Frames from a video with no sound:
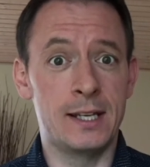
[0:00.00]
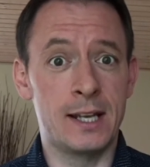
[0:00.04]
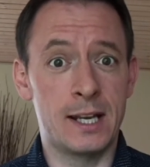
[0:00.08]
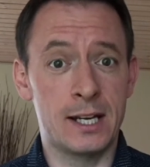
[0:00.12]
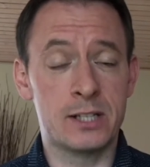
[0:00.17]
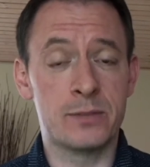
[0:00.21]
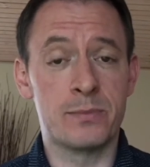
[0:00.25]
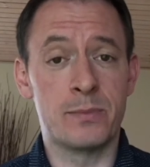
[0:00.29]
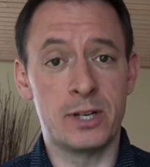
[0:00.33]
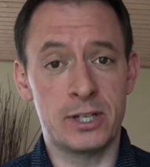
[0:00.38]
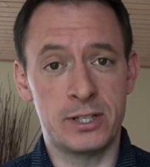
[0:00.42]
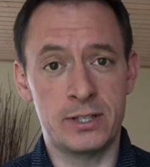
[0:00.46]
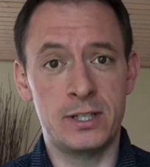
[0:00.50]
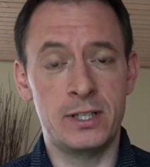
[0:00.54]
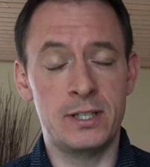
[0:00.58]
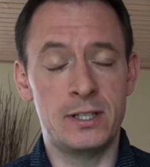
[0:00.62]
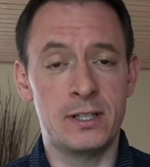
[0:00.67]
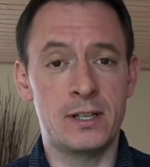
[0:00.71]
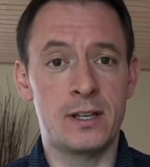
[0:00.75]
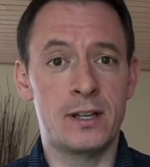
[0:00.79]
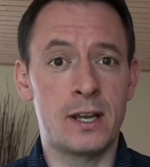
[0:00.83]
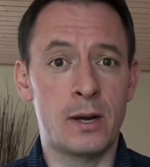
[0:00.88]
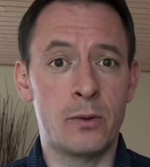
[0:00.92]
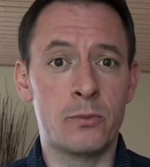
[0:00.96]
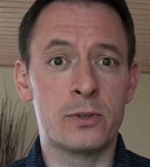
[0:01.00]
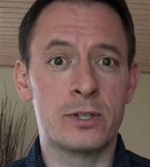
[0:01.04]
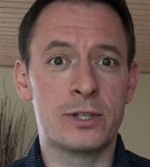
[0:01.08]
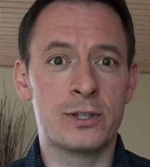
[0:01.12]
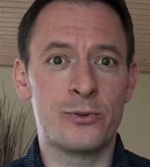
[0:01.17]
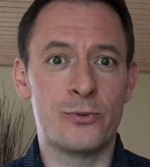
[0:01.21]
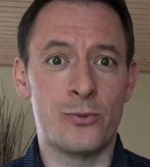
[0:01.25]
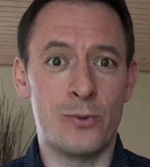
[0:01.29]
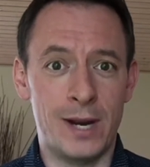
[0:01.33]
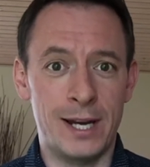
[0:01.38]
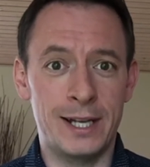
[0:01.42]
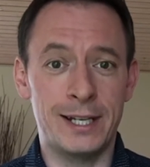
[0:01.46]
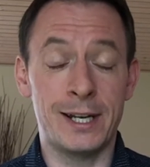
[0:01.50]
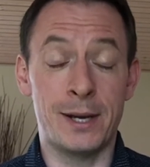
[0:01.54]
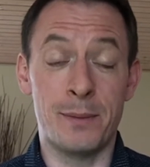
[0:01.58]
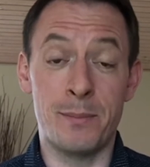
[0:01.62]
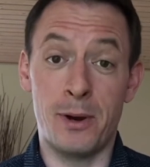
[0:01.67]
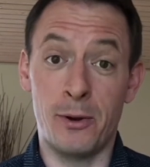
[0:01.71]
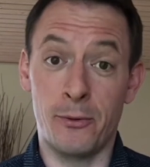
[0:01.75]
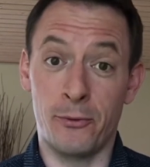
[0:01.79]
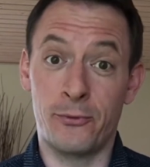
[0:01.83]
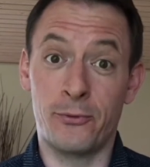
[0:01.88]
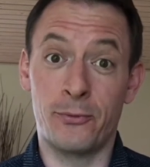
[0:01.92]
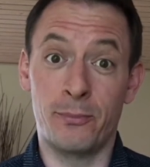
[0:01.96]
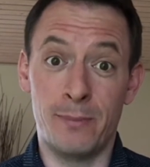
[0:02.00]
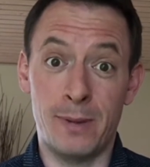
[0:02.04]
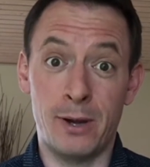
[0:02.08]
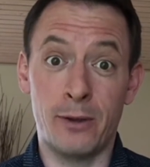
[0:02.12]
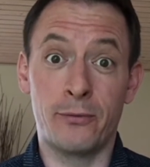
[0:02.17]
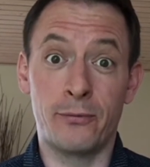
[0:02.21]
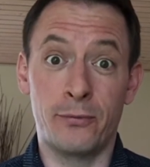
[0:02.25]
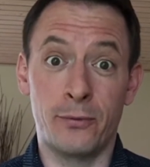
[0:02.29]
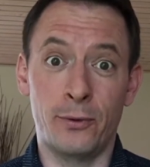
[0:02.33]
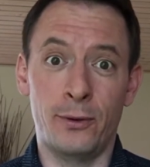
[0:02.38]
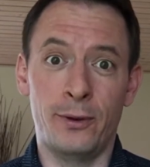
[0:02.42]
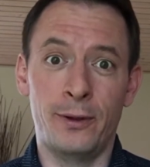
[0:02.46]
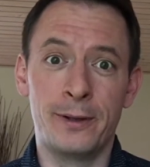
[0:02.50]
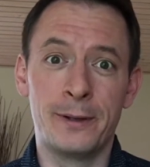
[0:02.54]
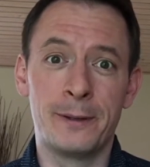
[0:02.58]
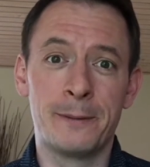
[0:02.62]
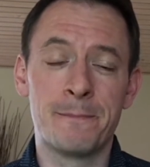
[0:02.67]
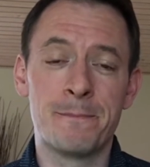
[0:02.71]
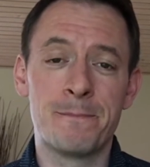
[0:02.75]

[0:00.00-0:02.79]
That's much easier. That was quite a mouthful.